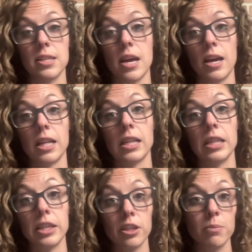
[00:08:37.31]
a
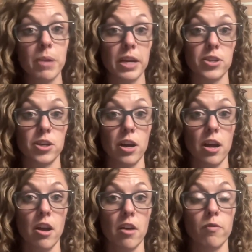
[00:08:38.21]
clear picture
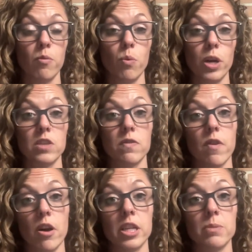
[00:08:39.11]
of which
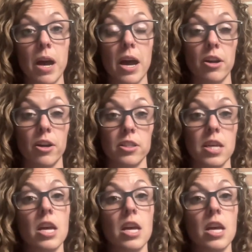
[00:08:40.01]
phonics patterns